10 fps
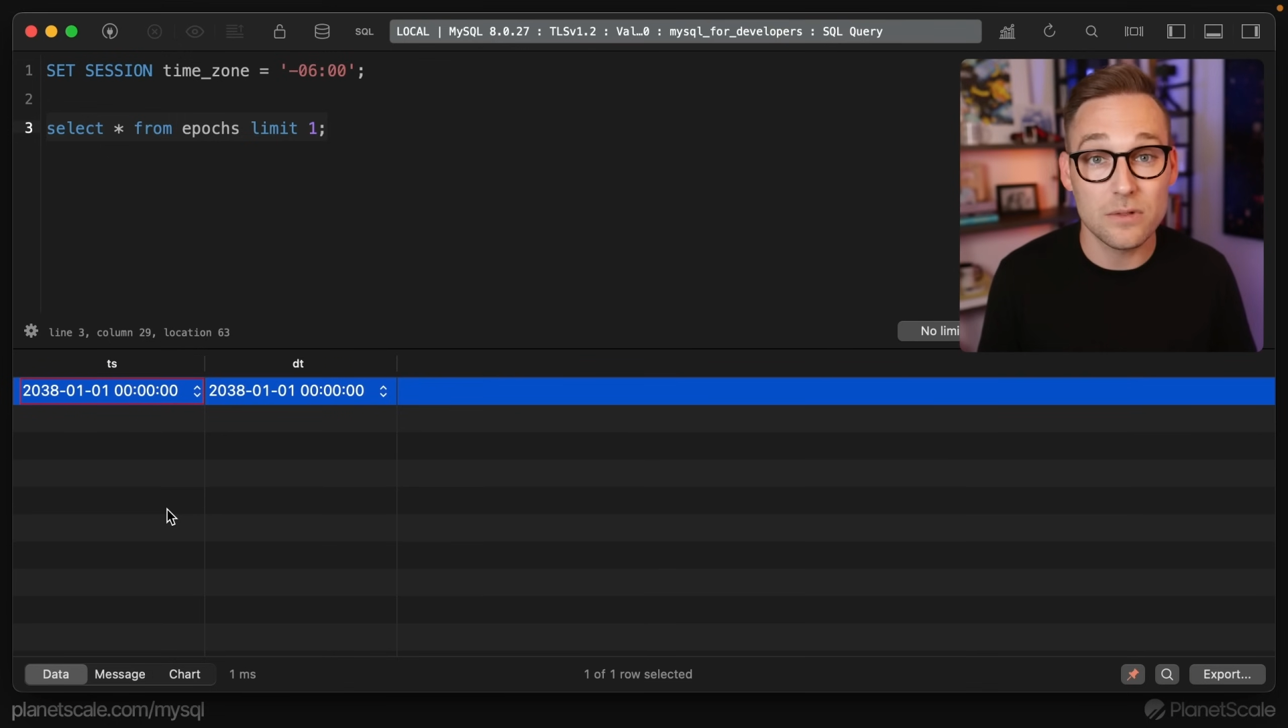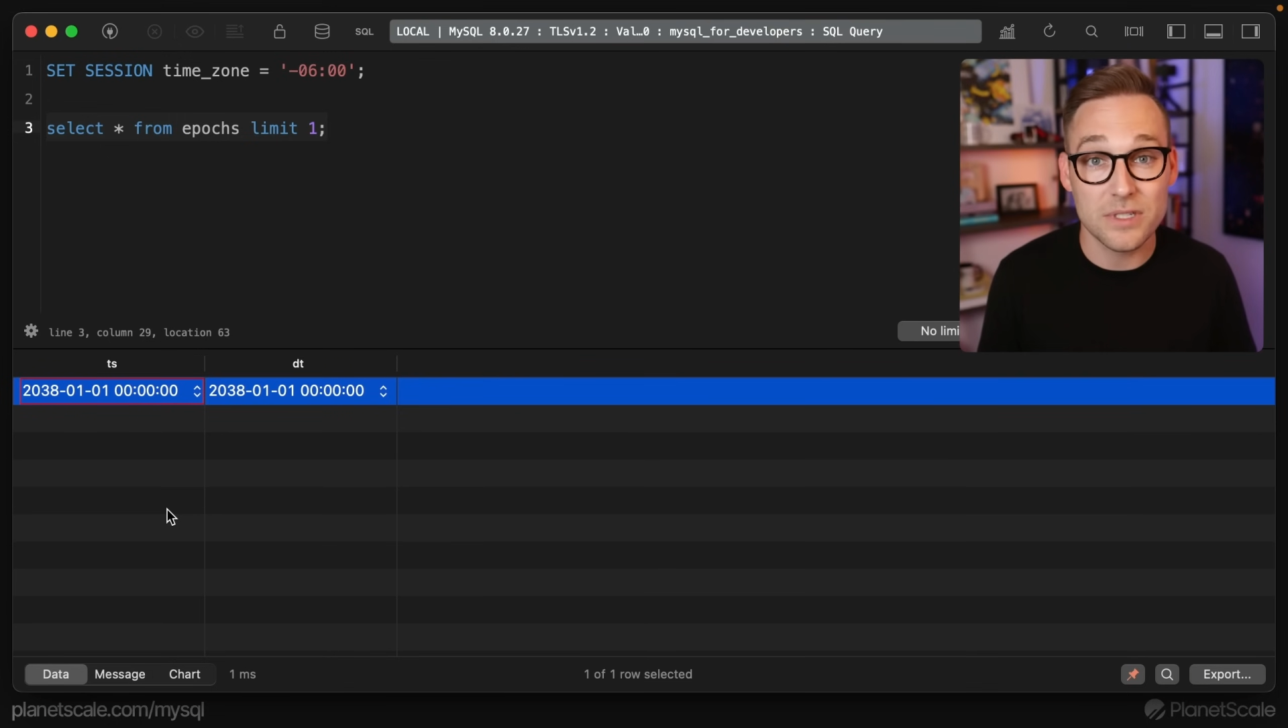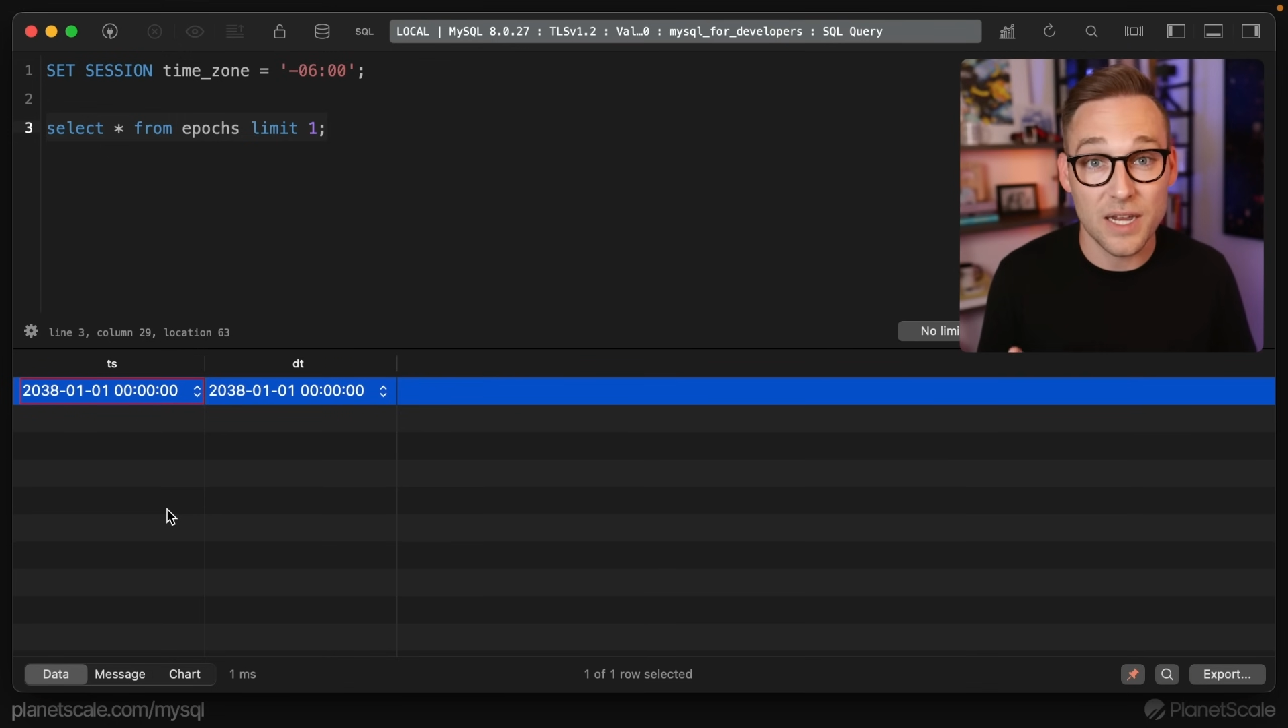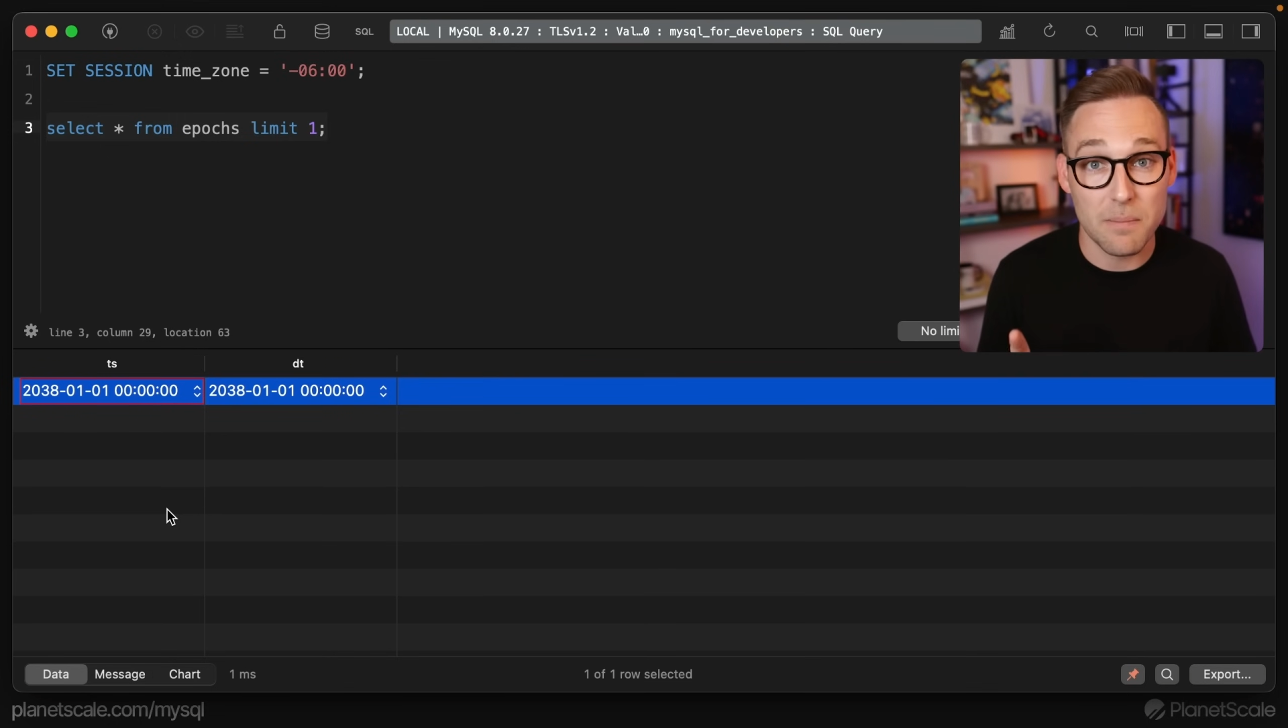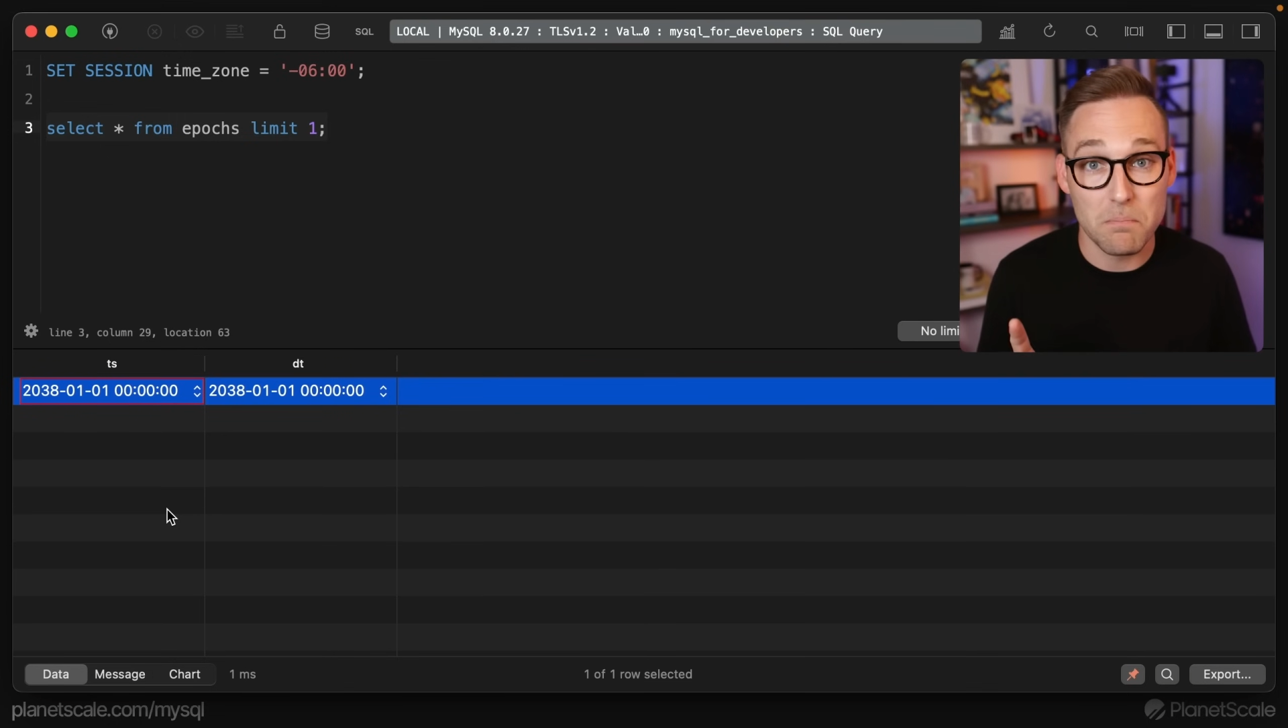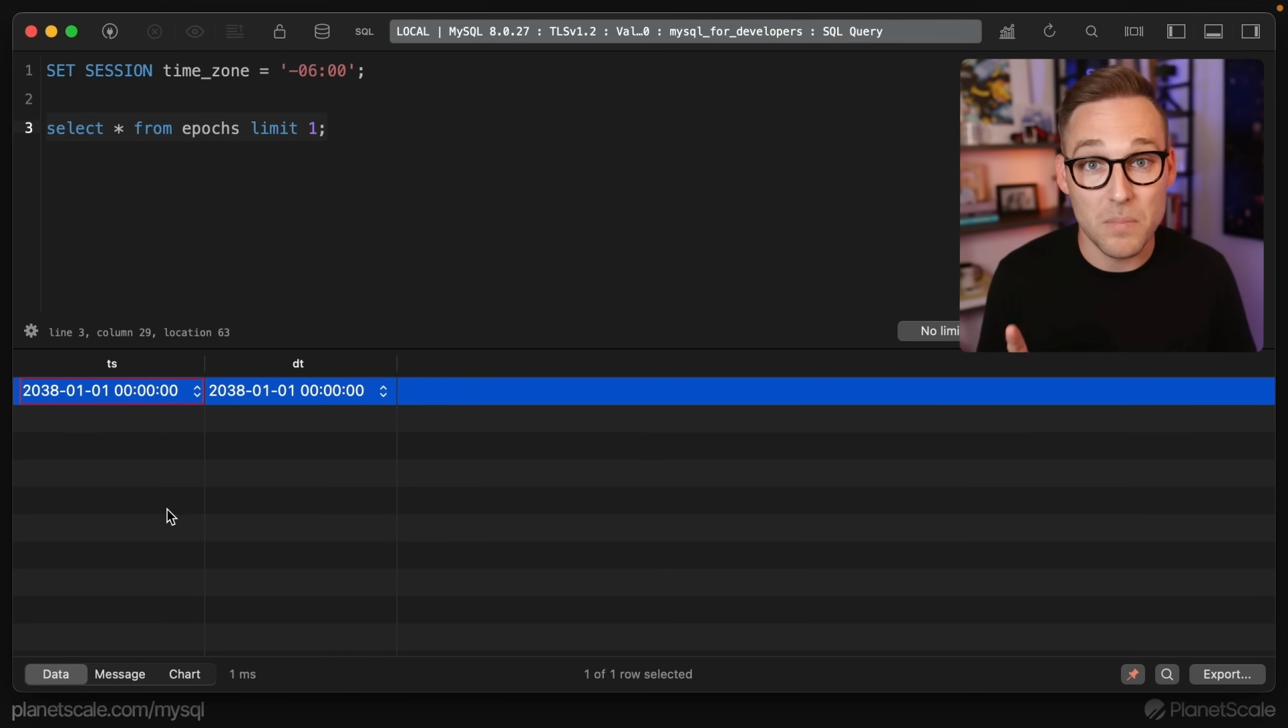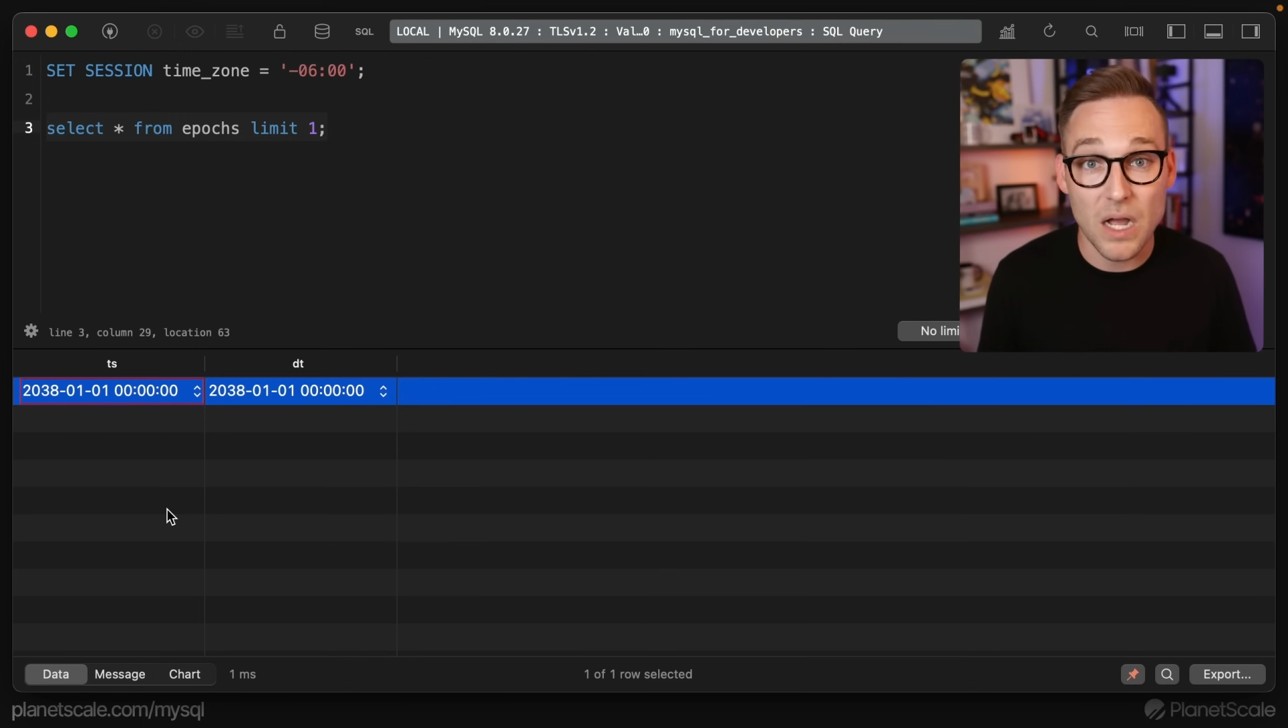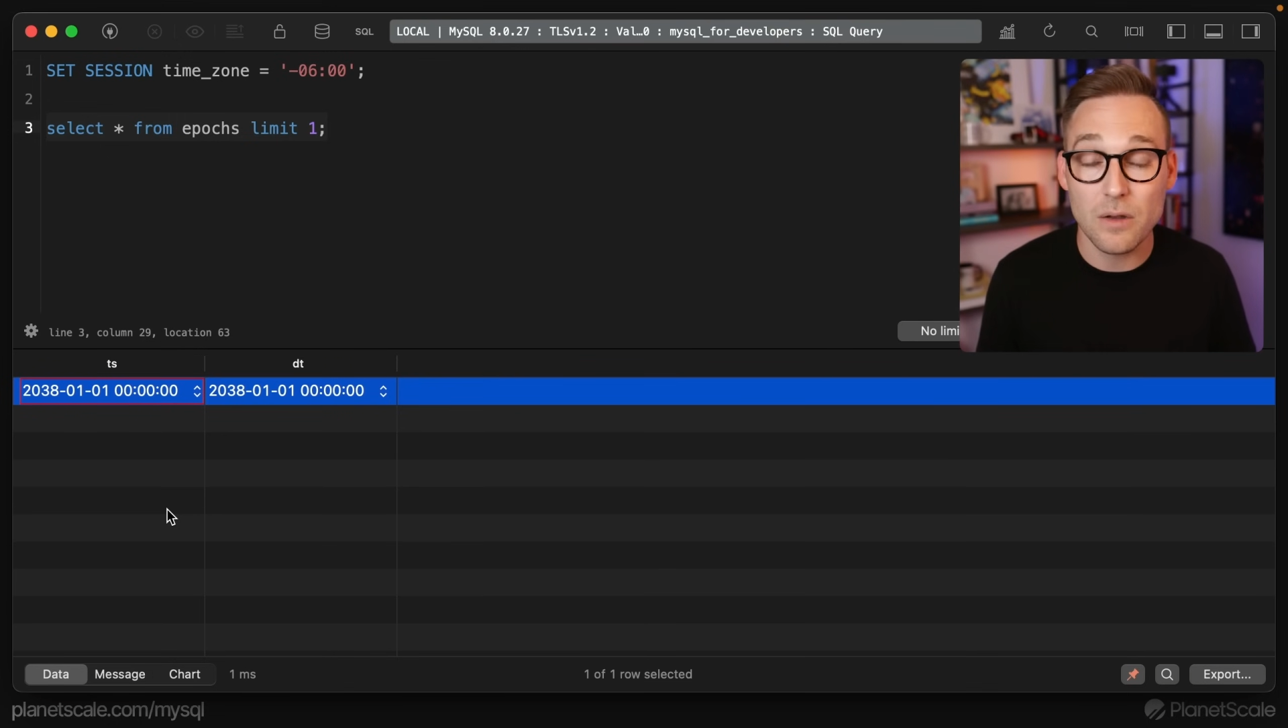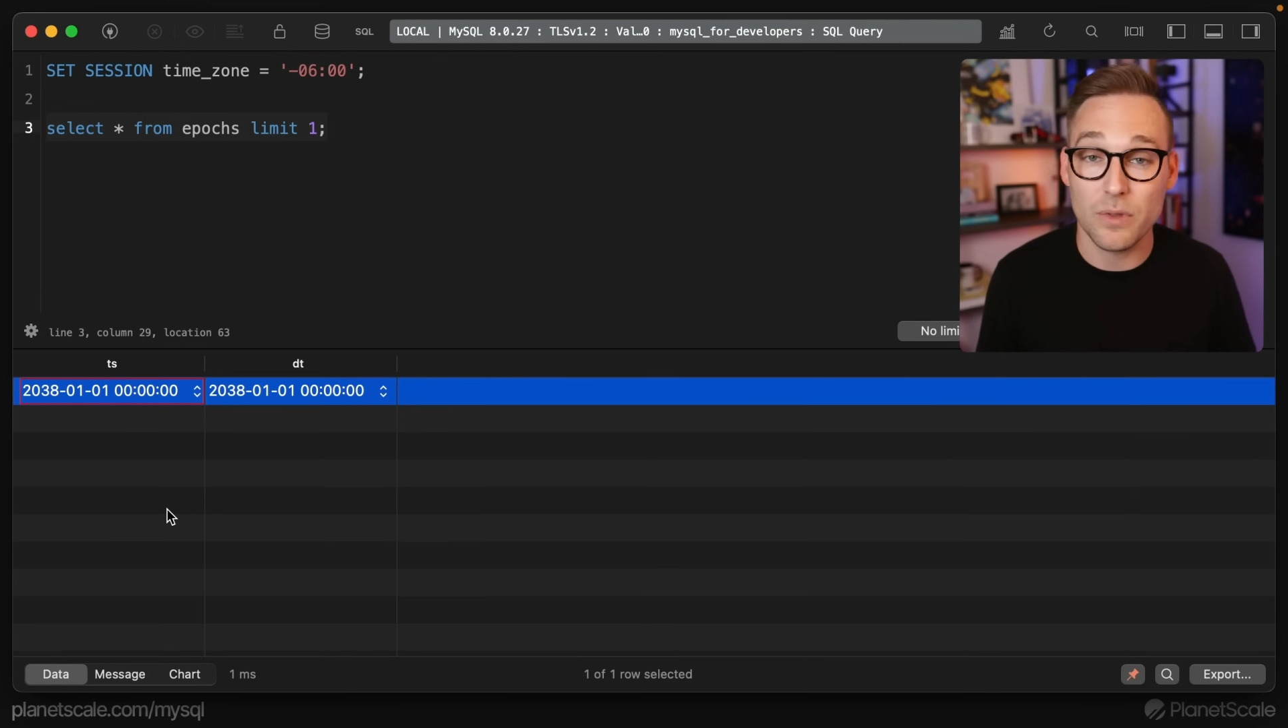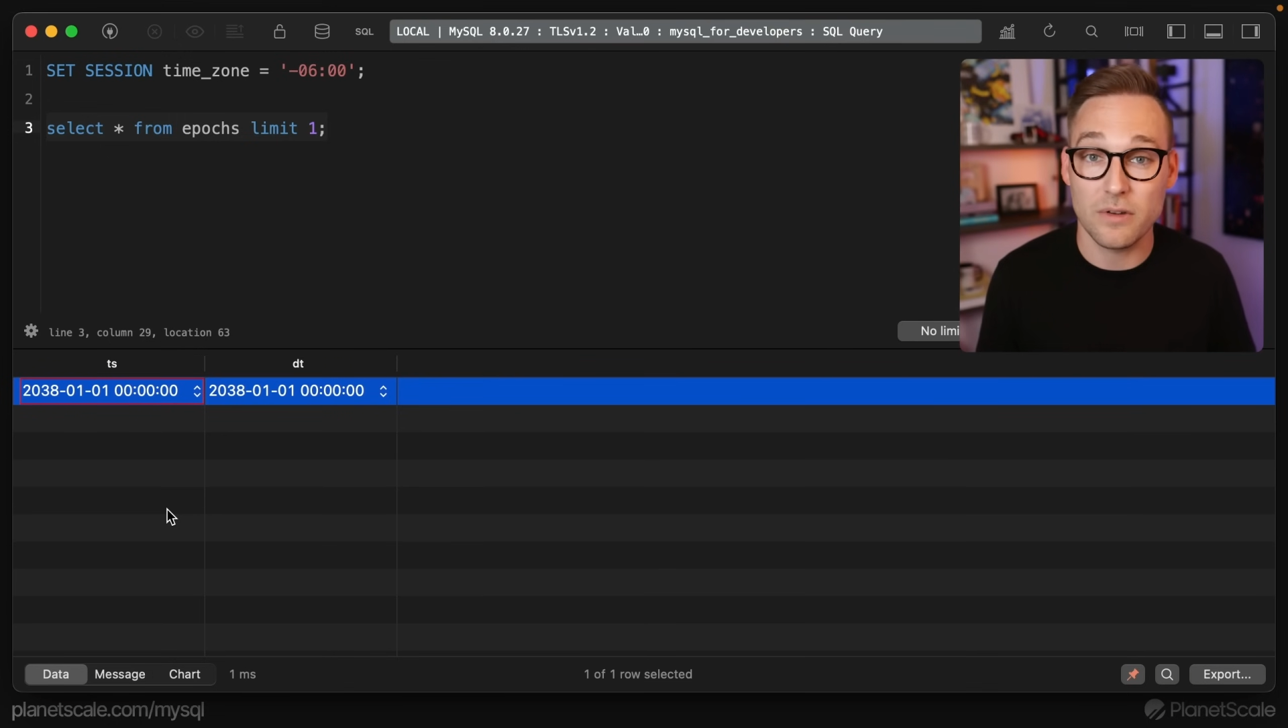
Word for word: is going to muck with